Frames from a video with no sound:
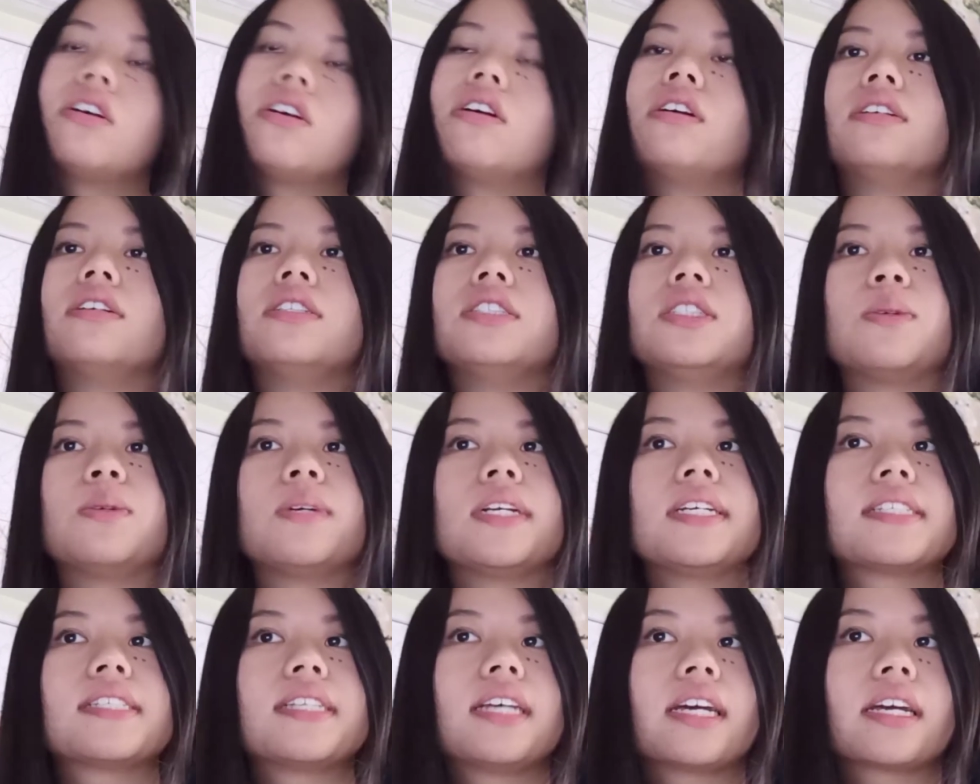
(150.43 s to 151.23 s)
on
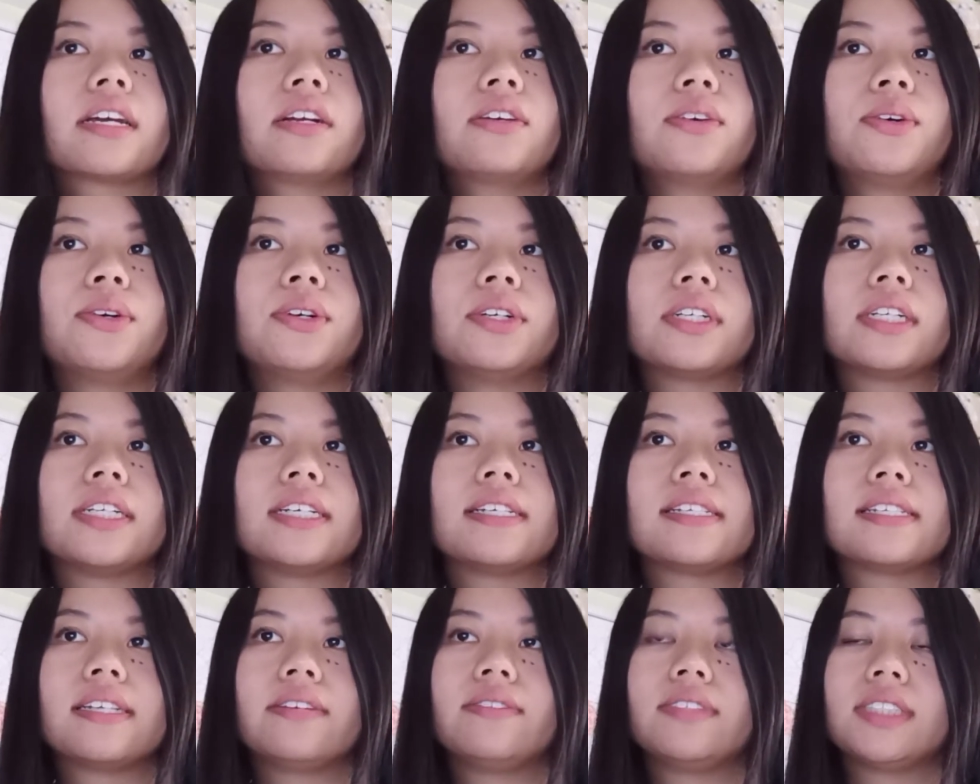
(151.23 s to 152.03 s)
22nd
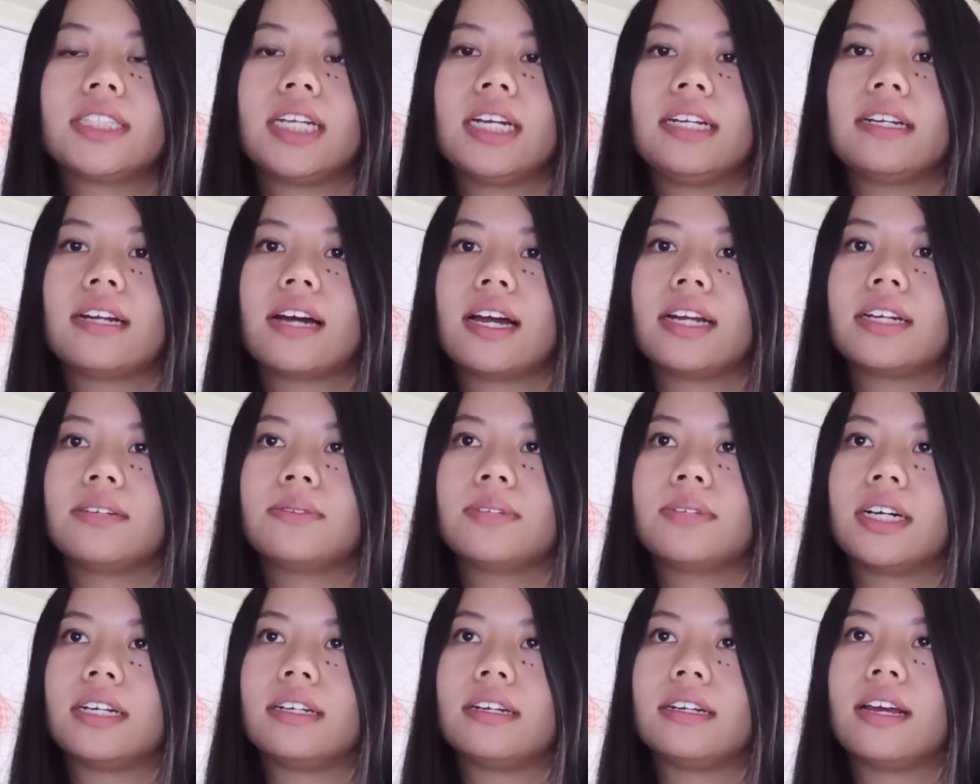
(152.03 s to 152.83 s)
August
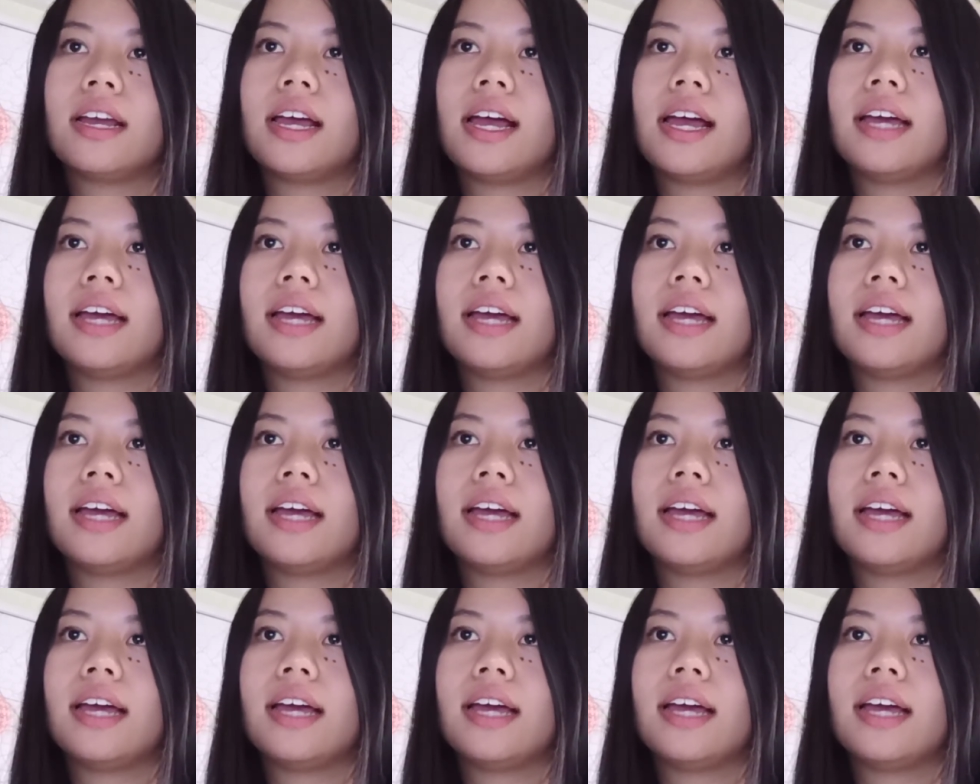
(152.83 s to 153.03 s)
1791